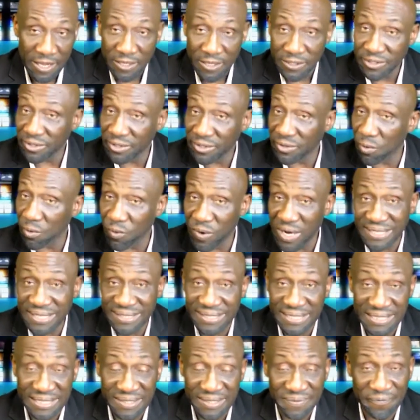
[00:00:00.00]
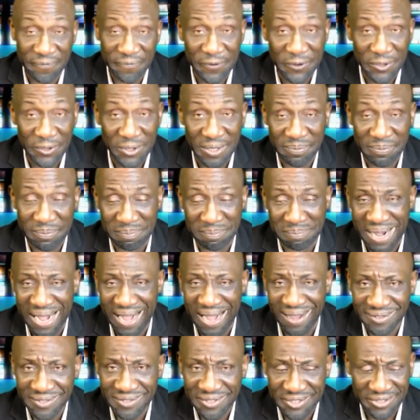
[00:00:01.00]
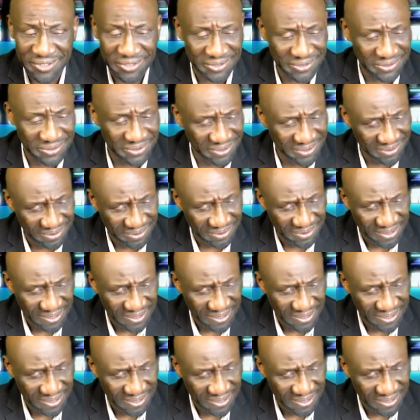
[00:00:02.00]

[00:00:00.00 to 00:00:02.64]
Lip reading: So the West is full of monsters.